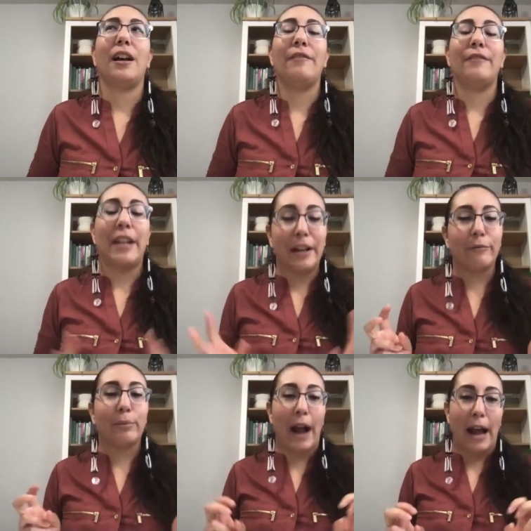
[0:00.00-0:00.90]
of
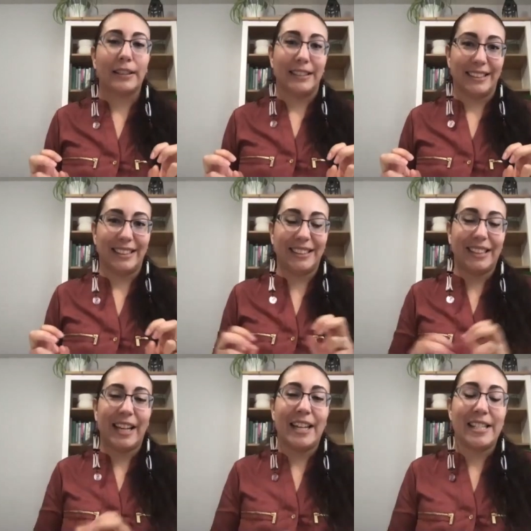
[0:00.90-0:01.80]
Native practice,
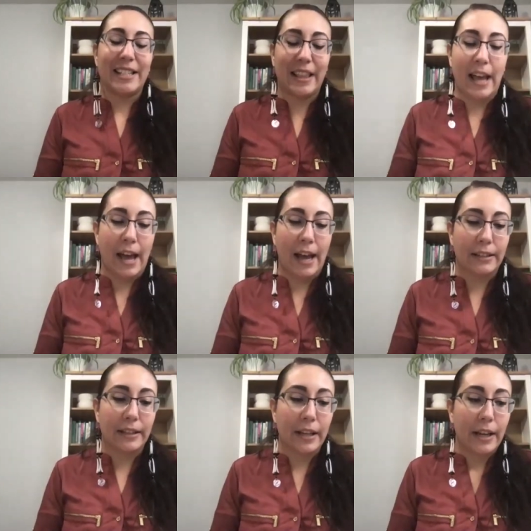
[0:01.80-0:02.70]
is that